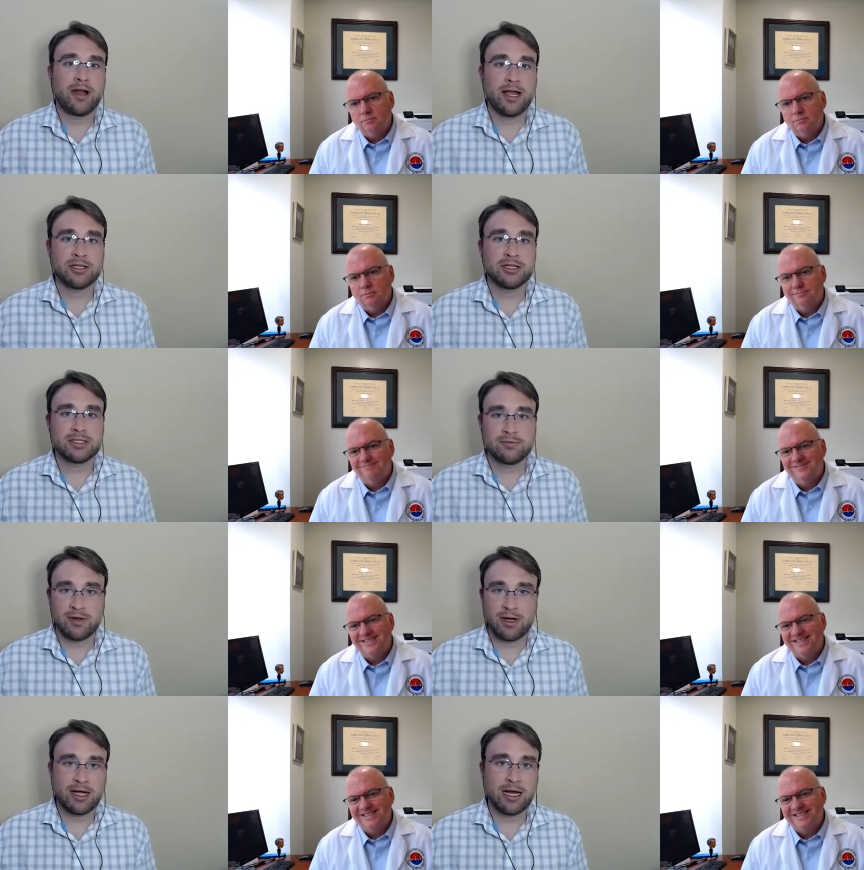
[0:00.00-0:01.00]
Speaker 1: edges of
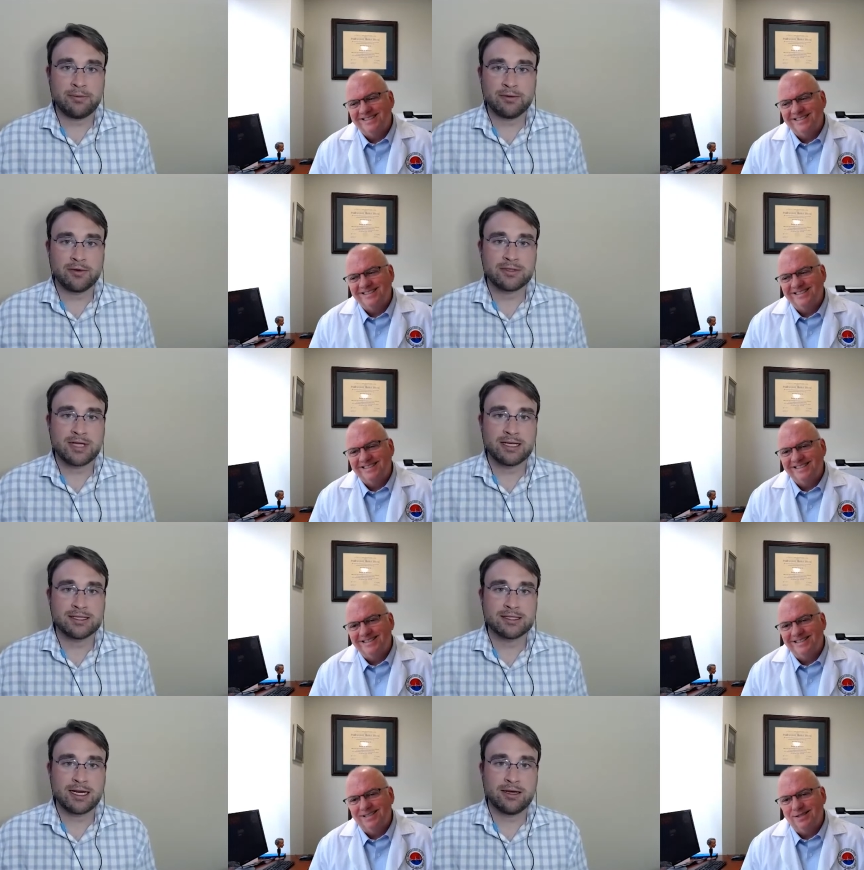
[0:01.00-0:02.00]
a, a, couple of those
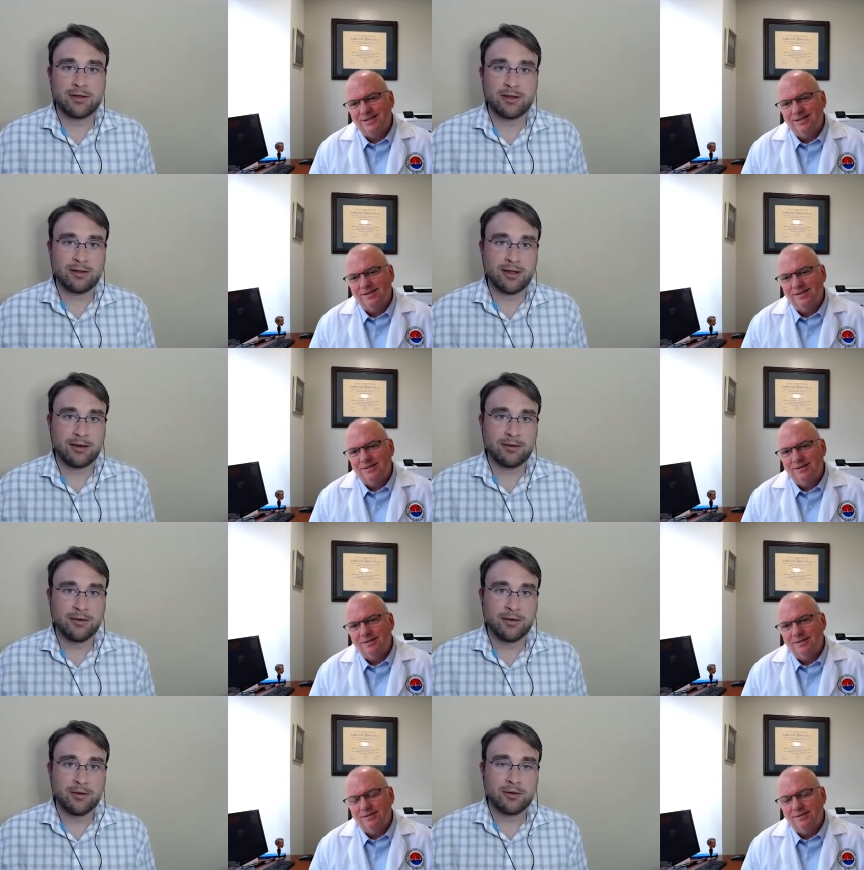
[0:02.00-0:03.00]
cases i know that that
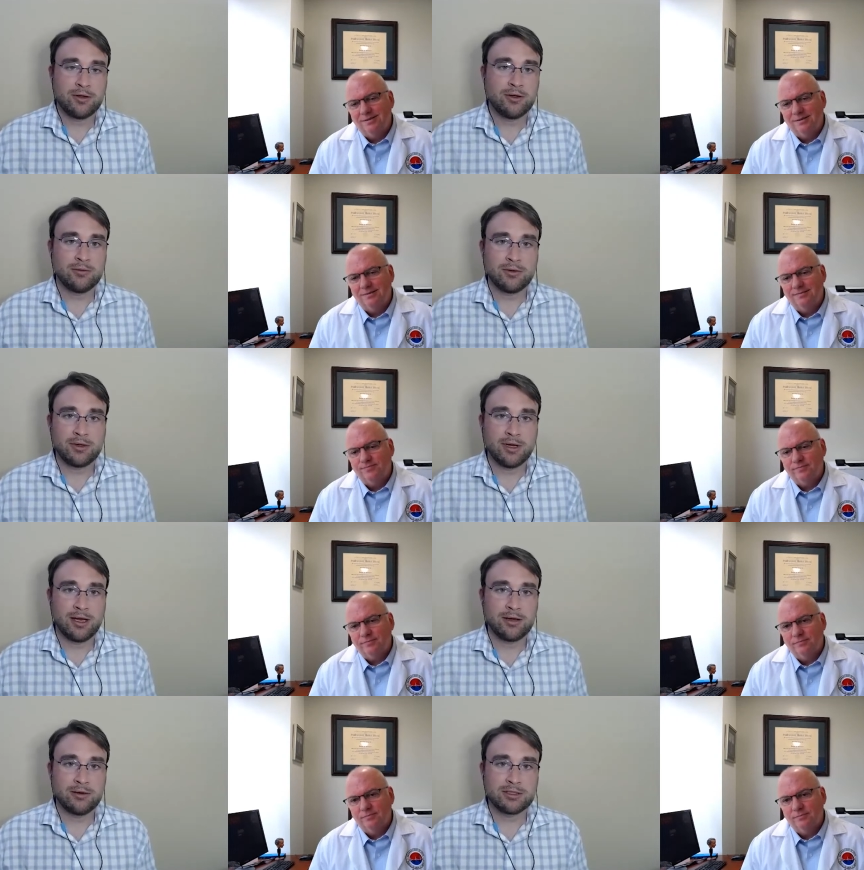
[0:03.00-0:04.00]
you and,
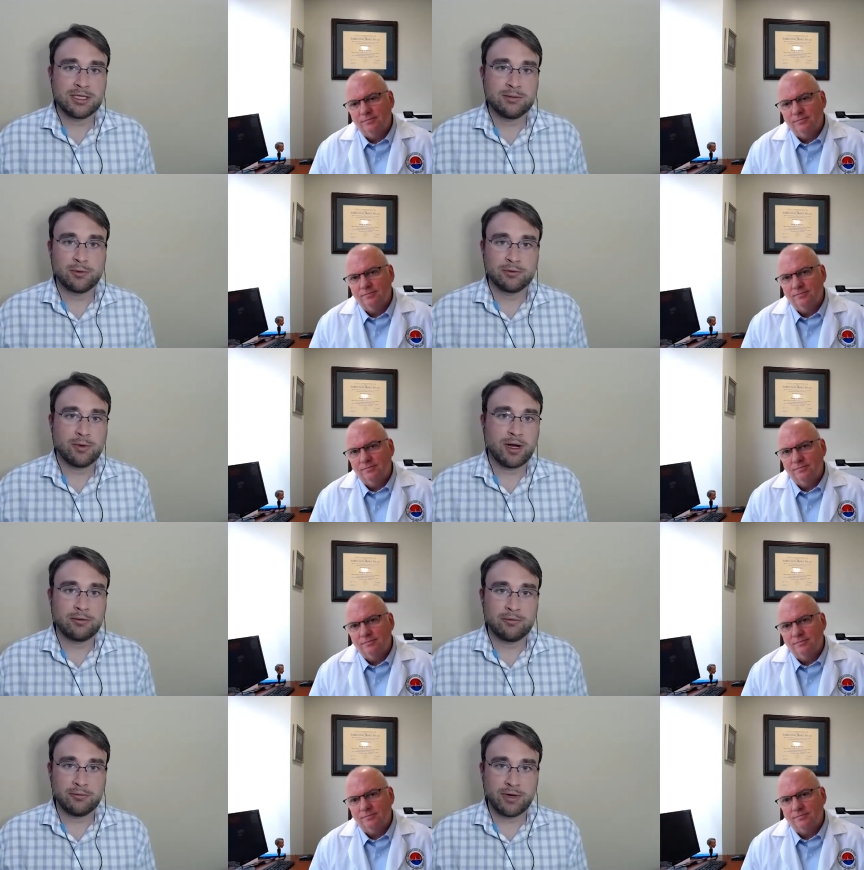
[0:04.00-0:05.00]
and your team
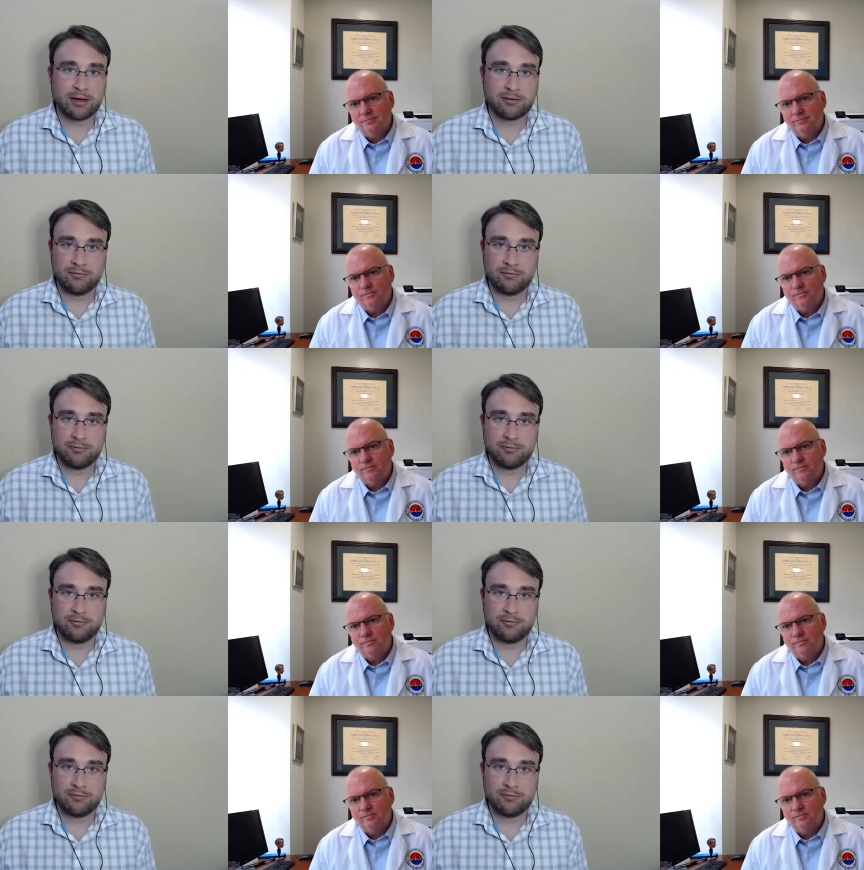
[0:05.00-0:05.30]
worldwide react